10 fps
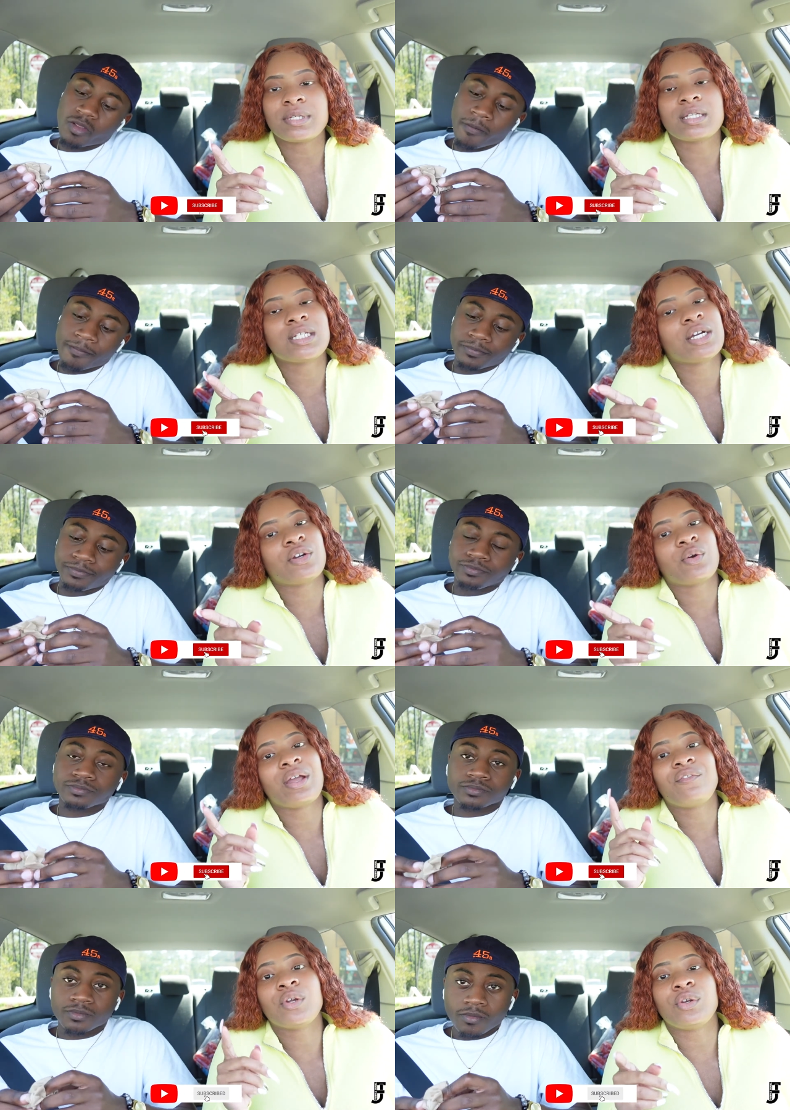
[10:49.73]
Speaker 1: to the channel
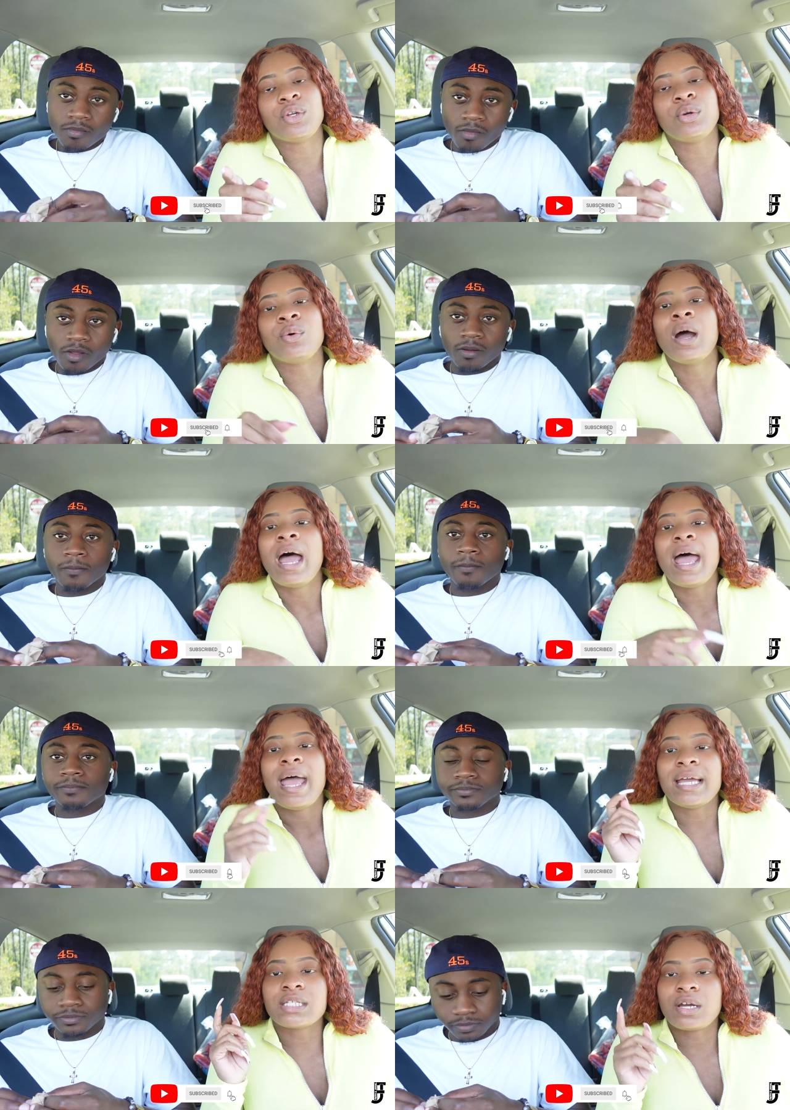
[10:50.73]
if you're new,
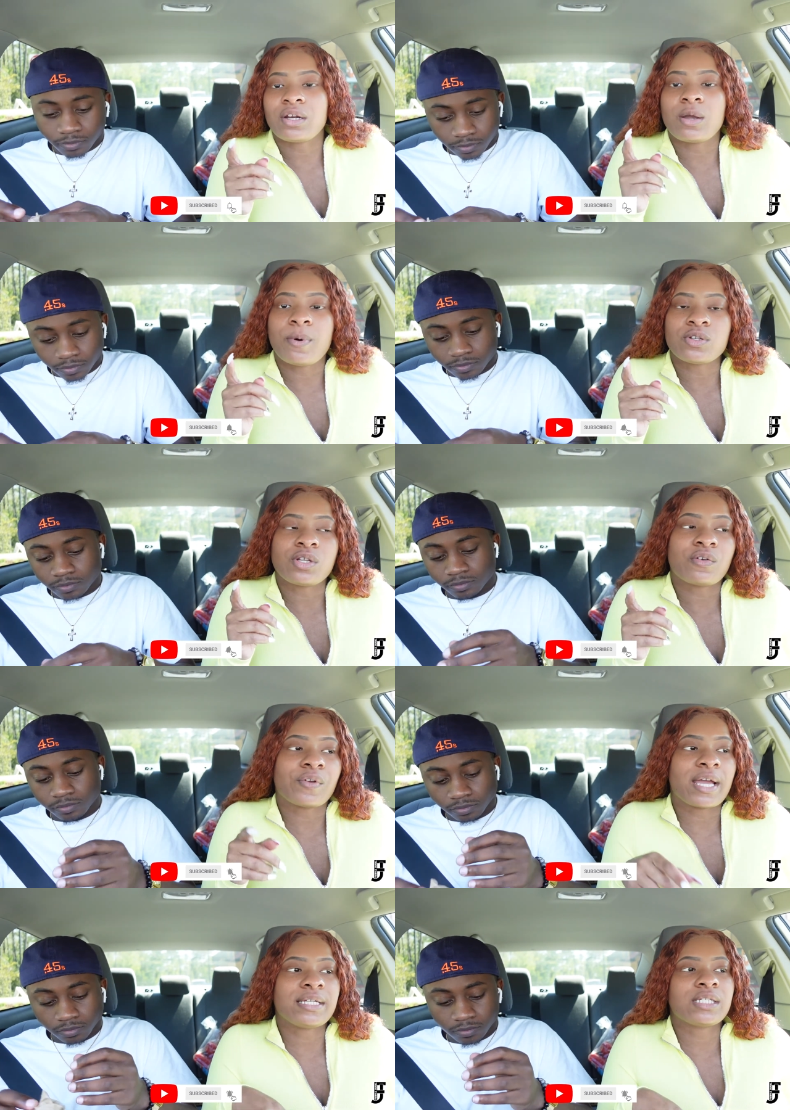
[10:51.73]
and turn on your post
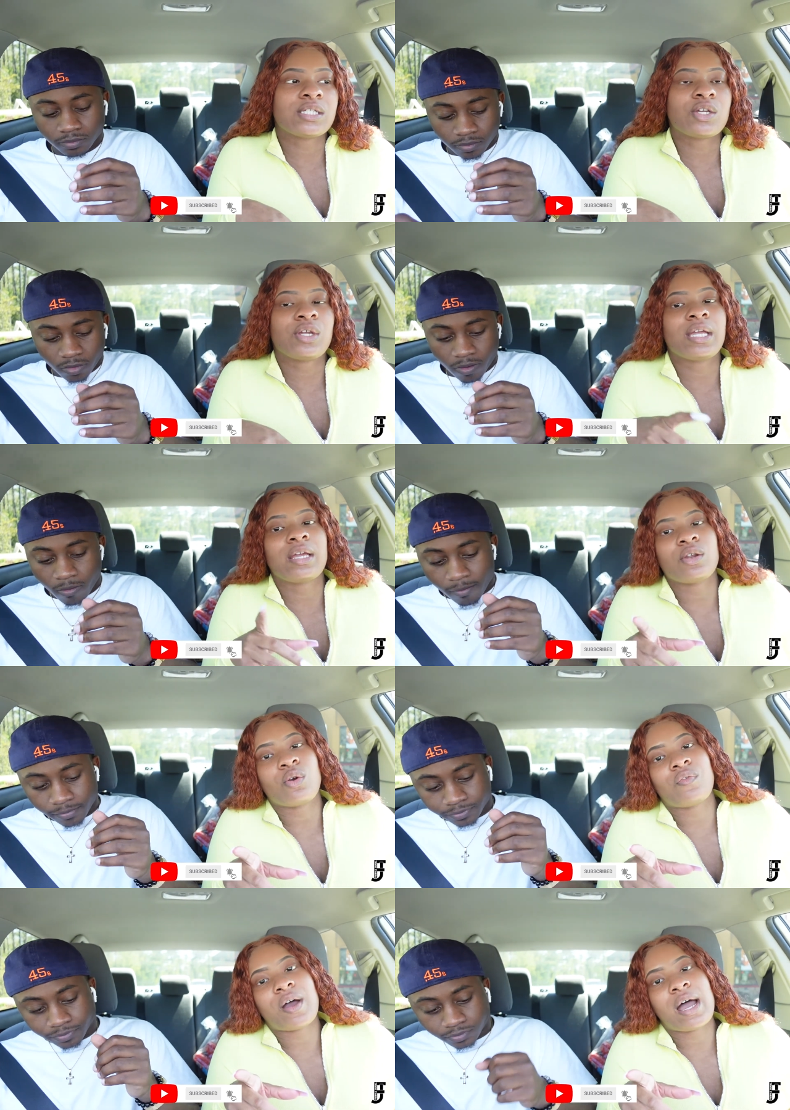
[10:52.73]
notifications so you can get
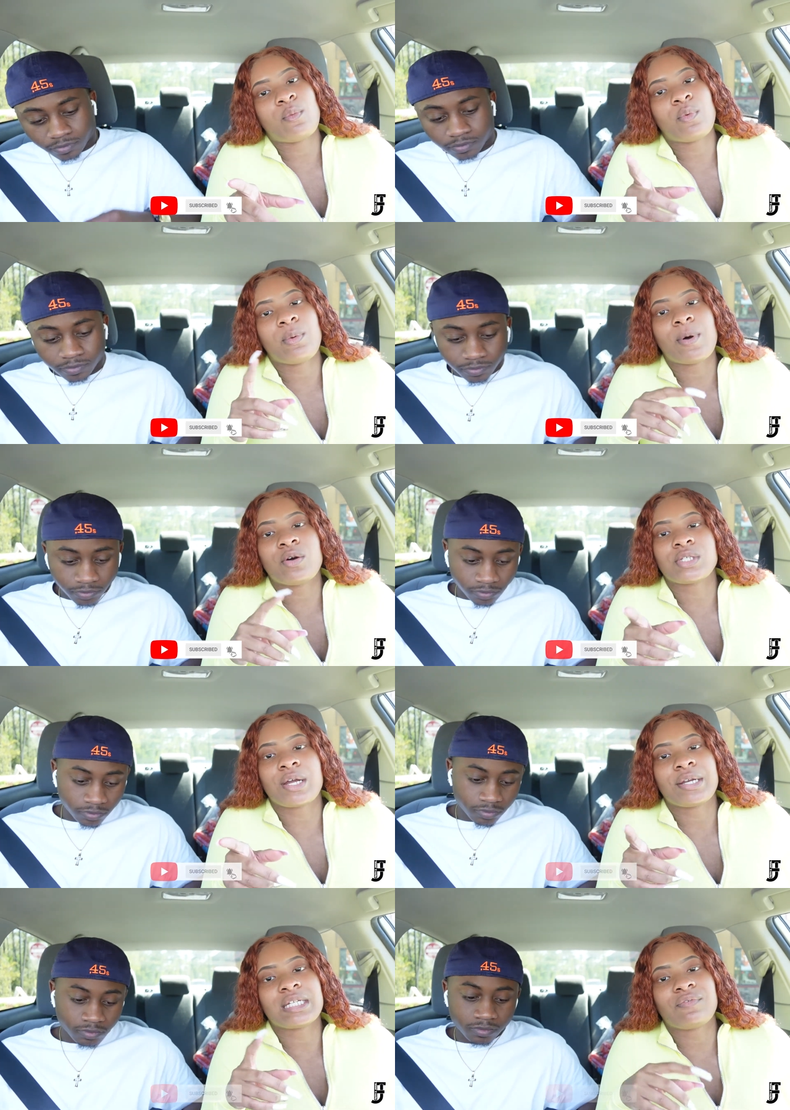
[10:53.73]
notified when we post
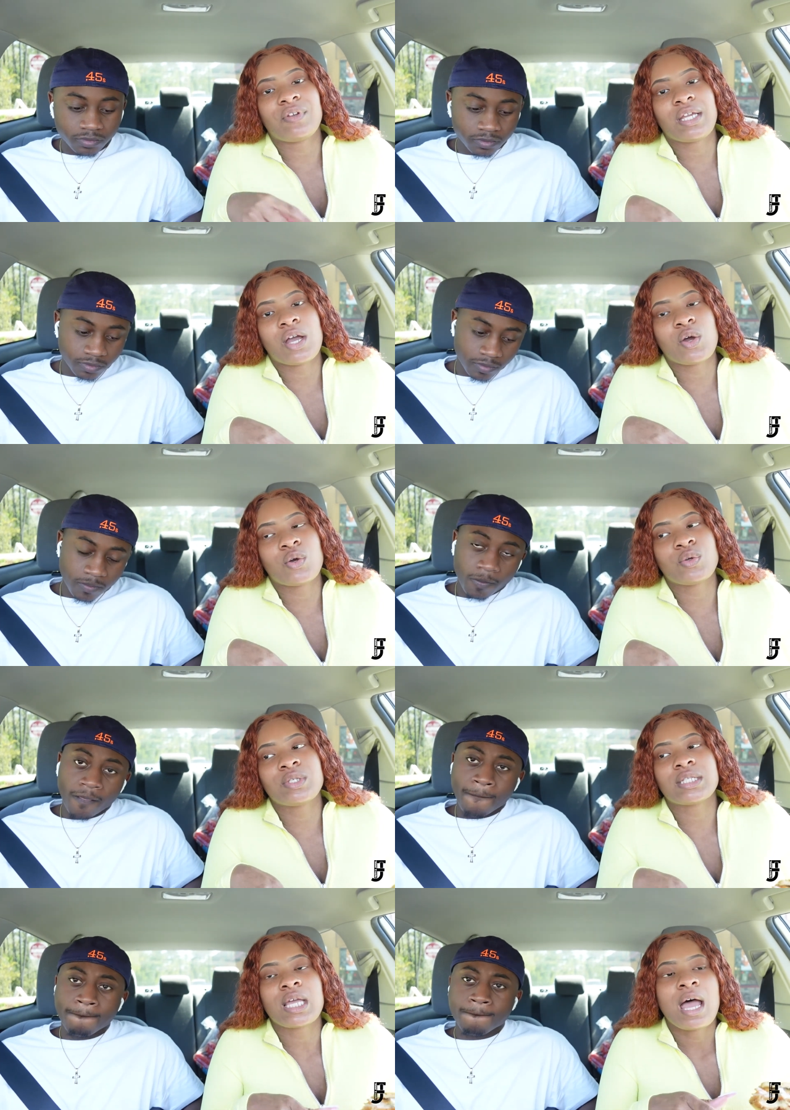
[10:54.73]
our next
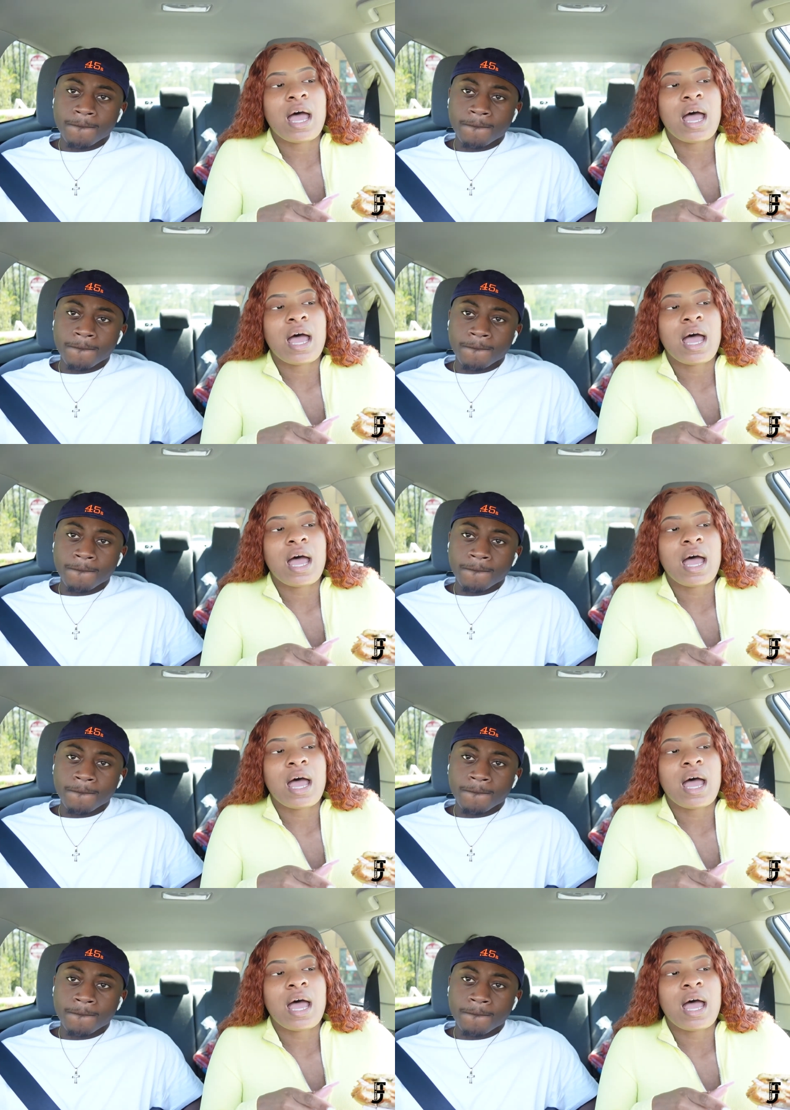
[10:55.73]
videos.